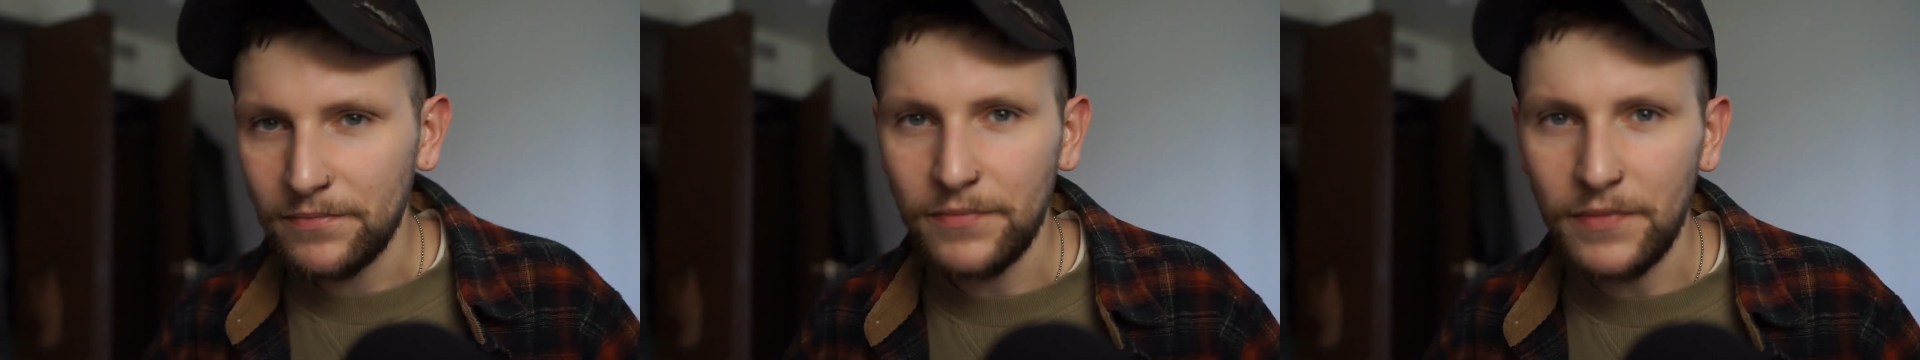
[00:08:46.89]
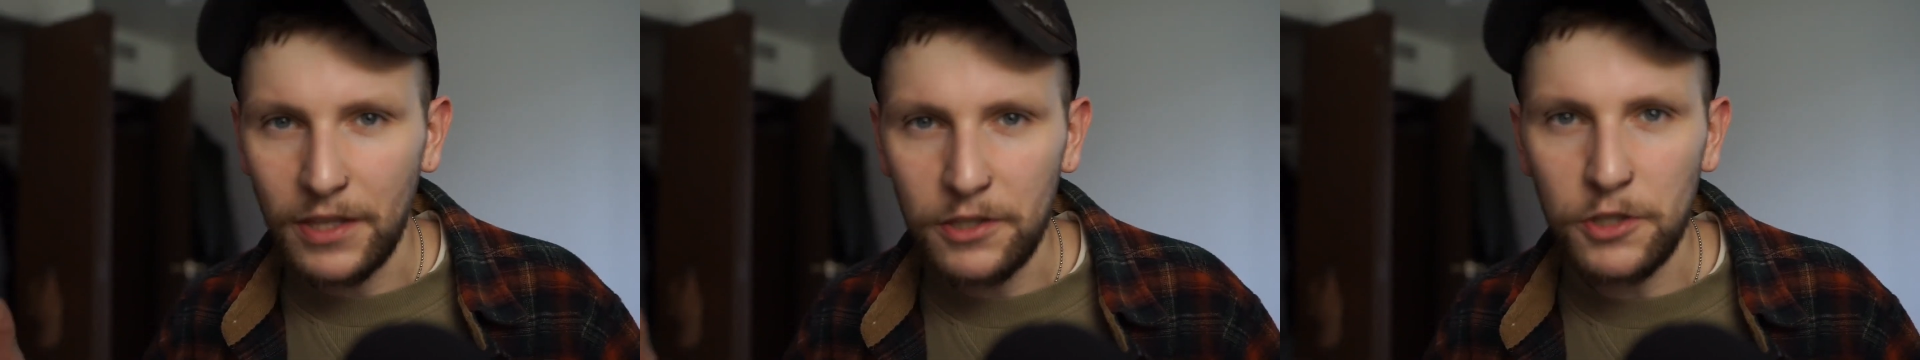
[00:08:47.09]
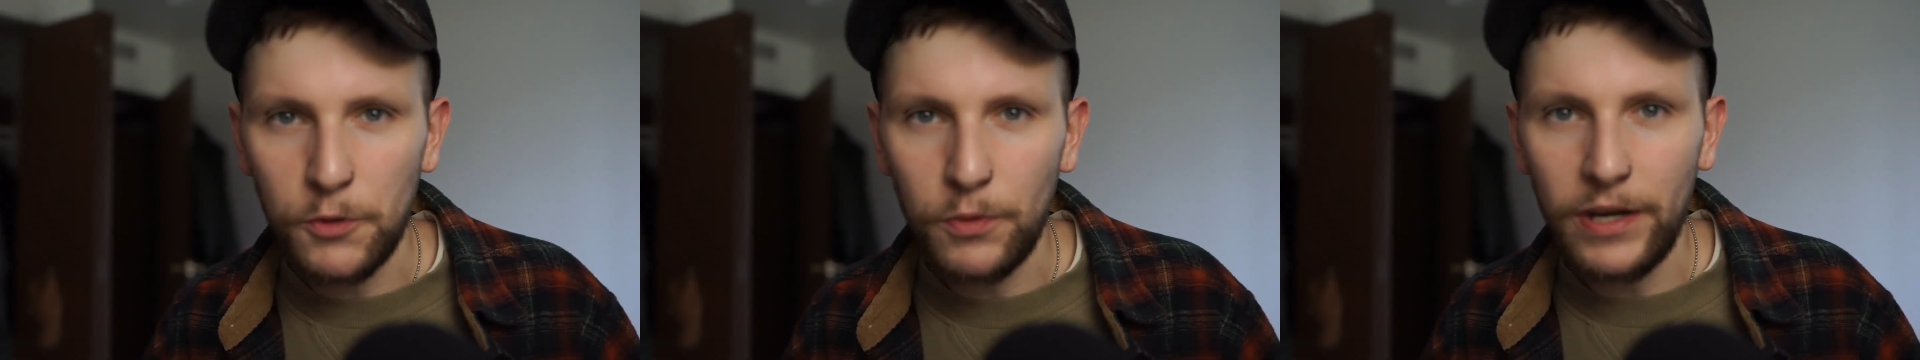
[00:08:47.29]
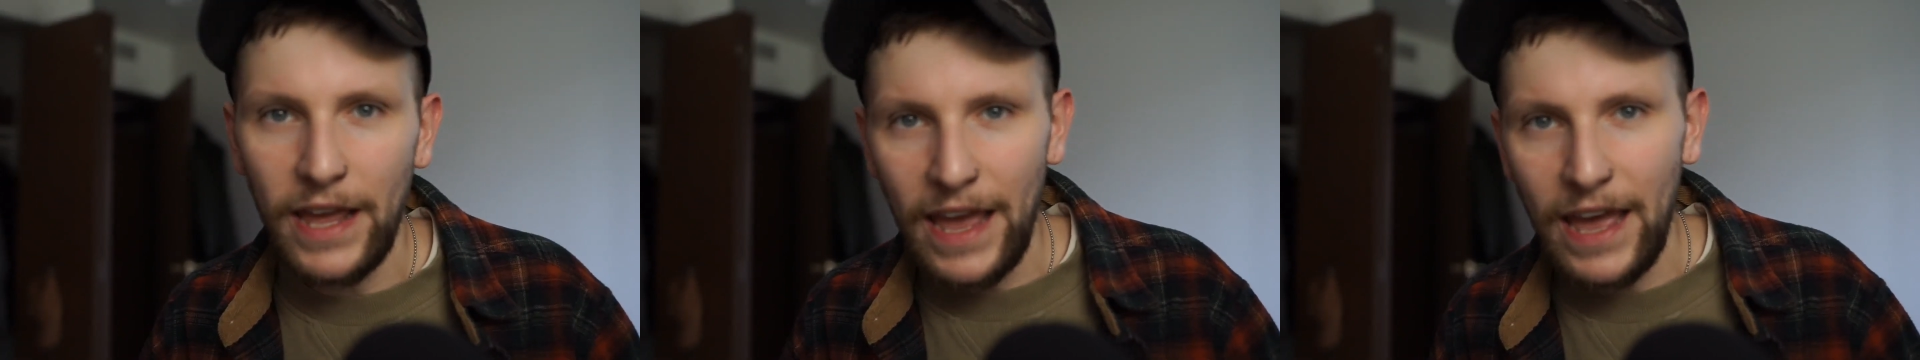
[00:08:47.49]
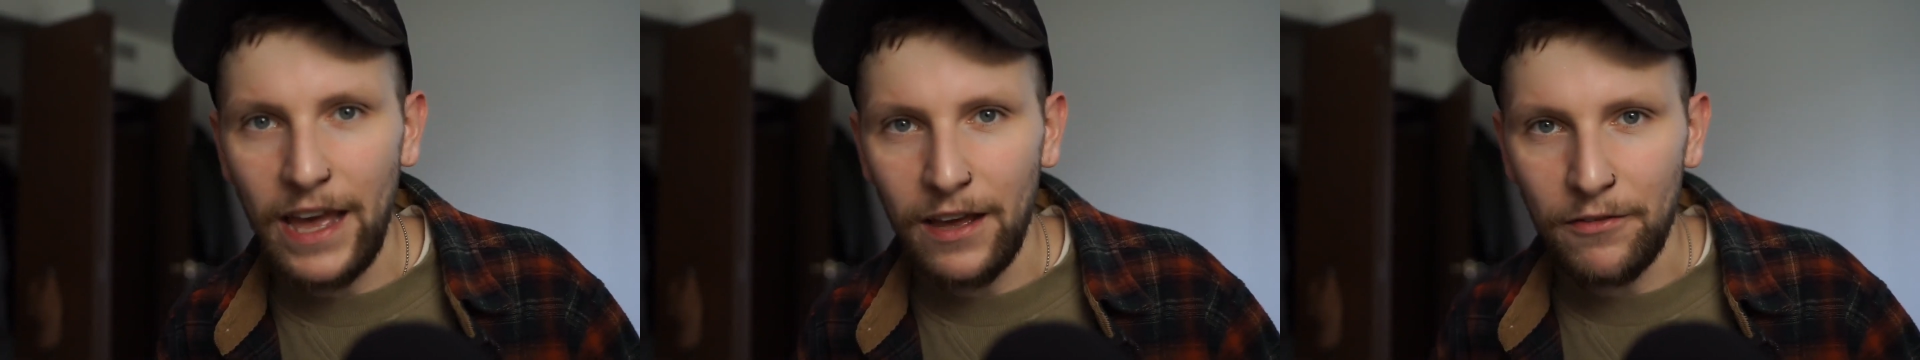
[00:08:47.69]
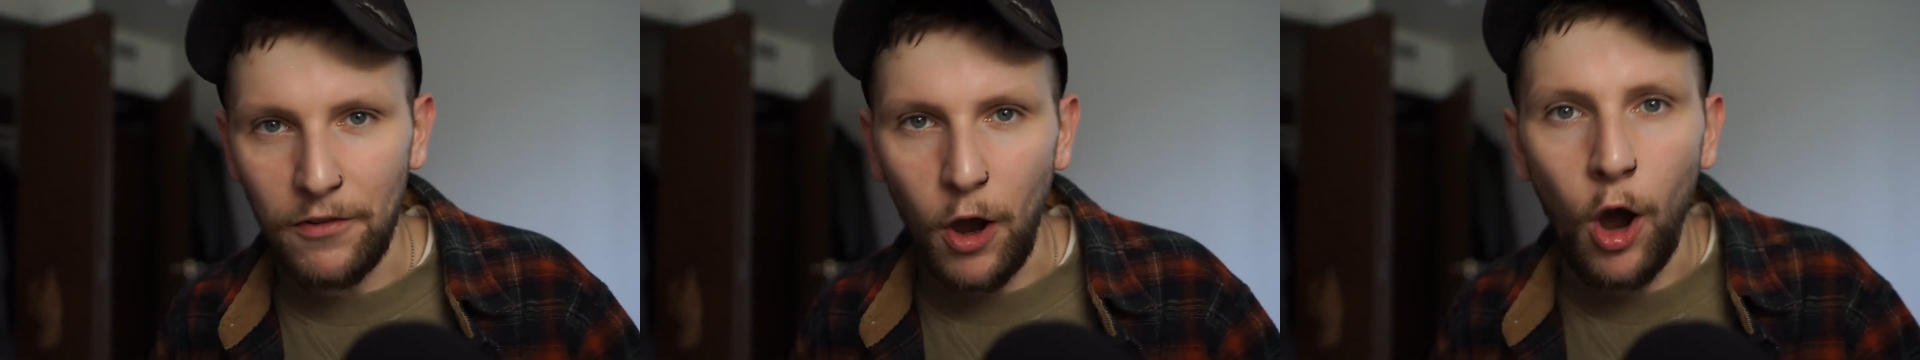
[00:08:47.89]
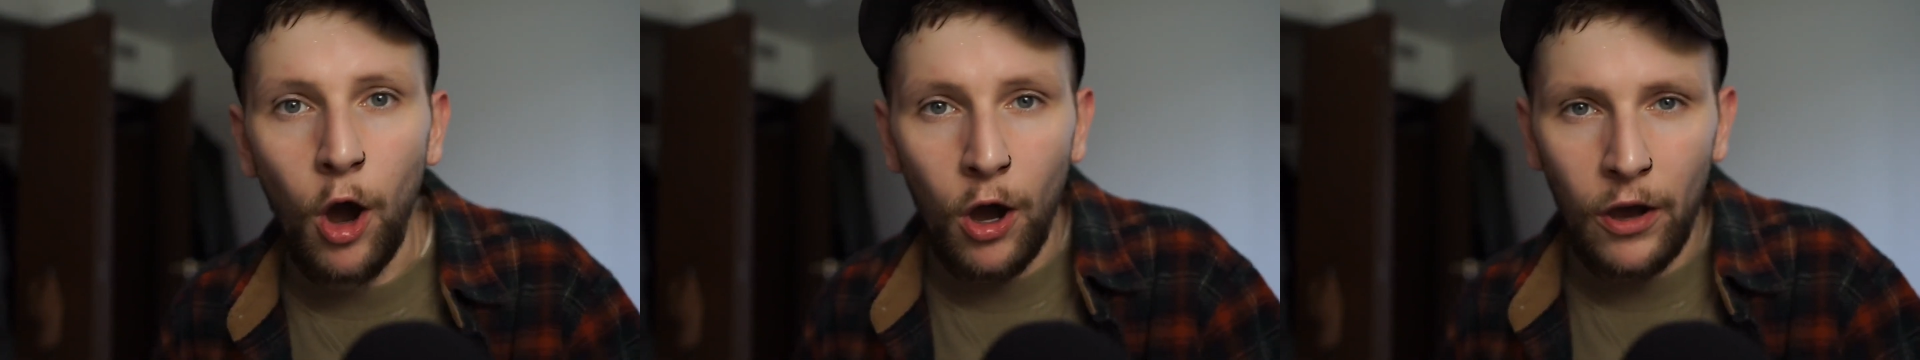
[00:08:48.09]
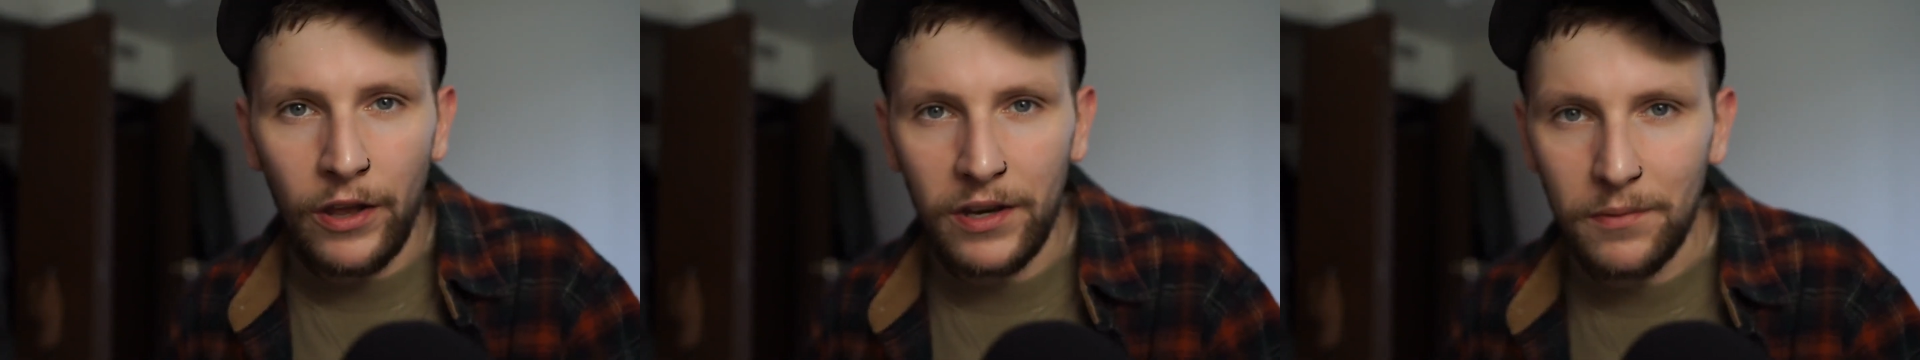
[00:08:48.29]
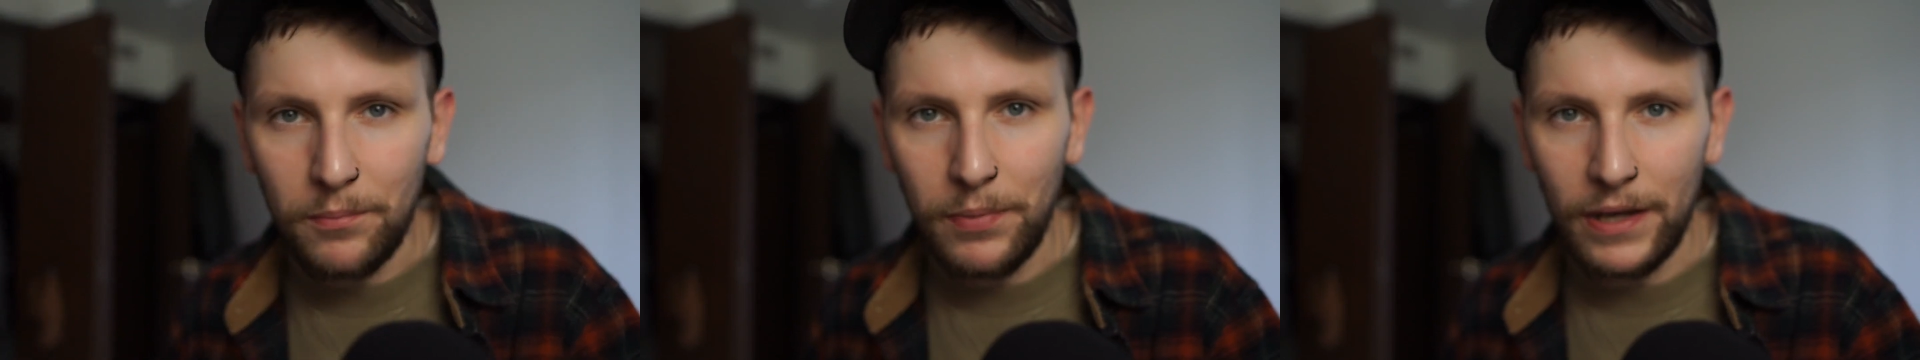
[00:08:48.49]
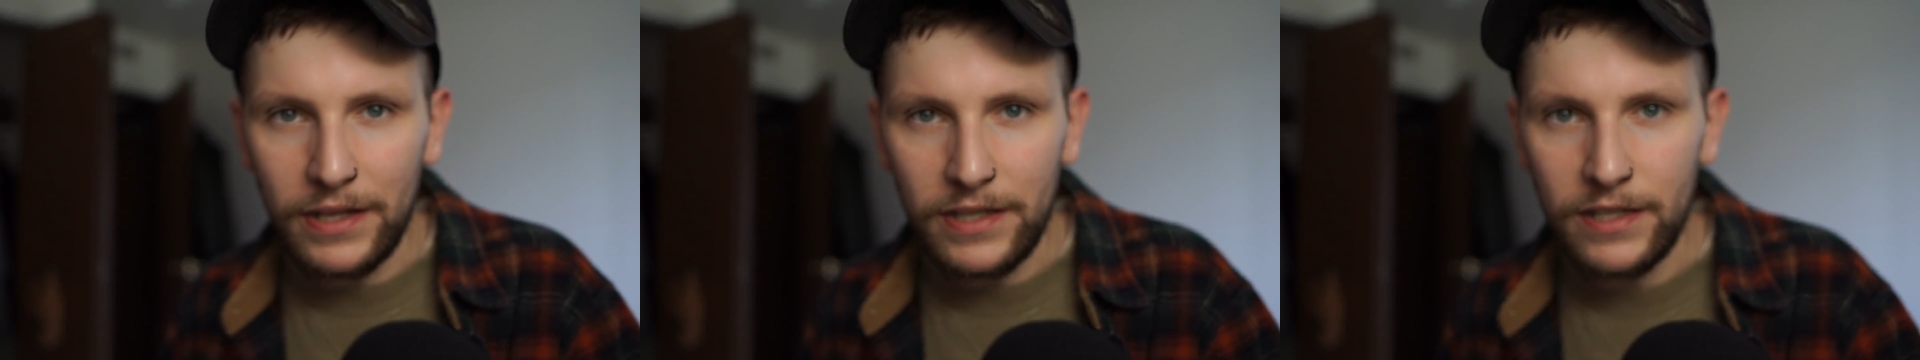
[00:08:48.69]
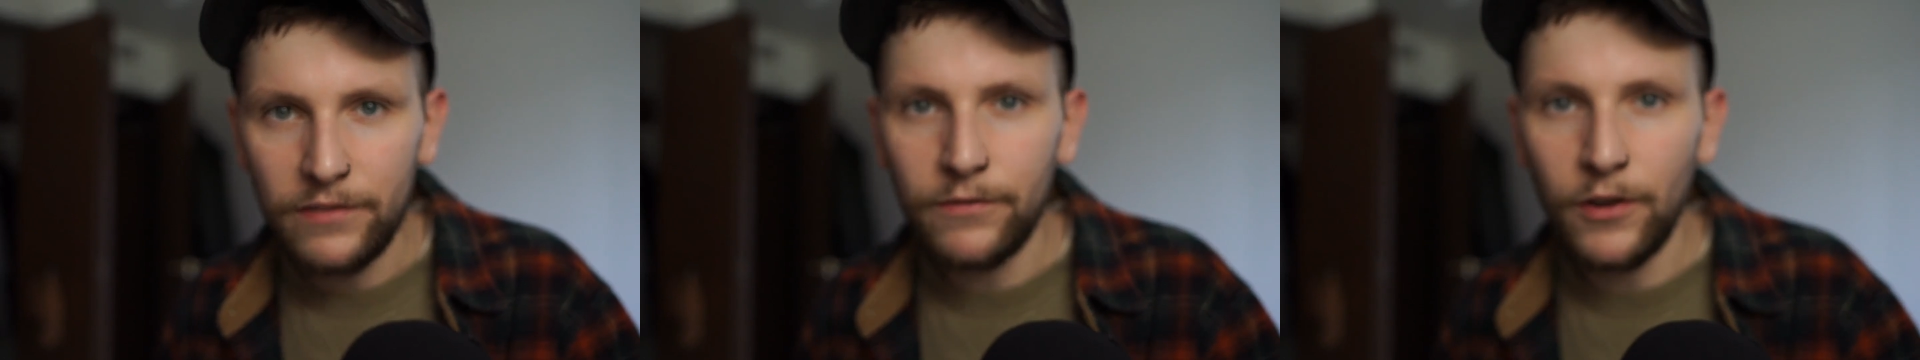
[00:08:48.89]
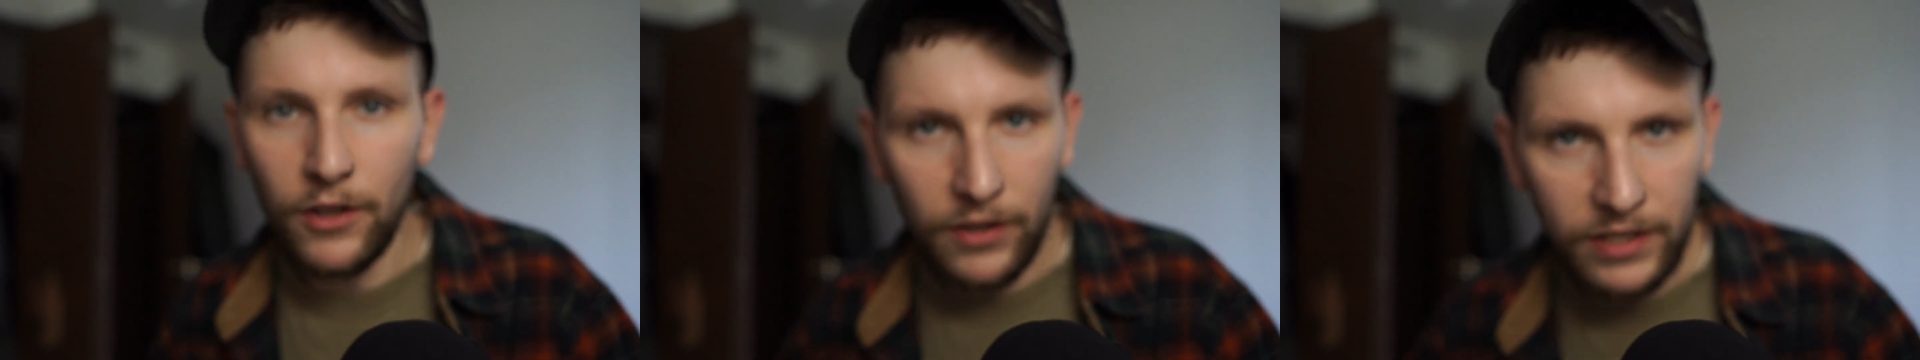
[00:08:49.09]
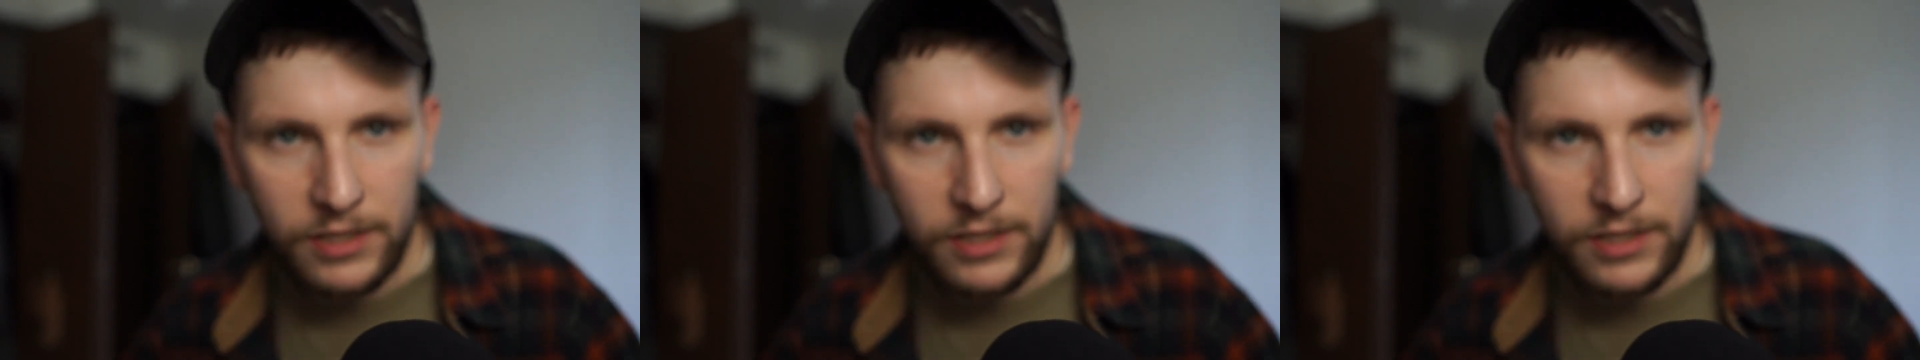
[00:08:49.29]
that you would have on by default,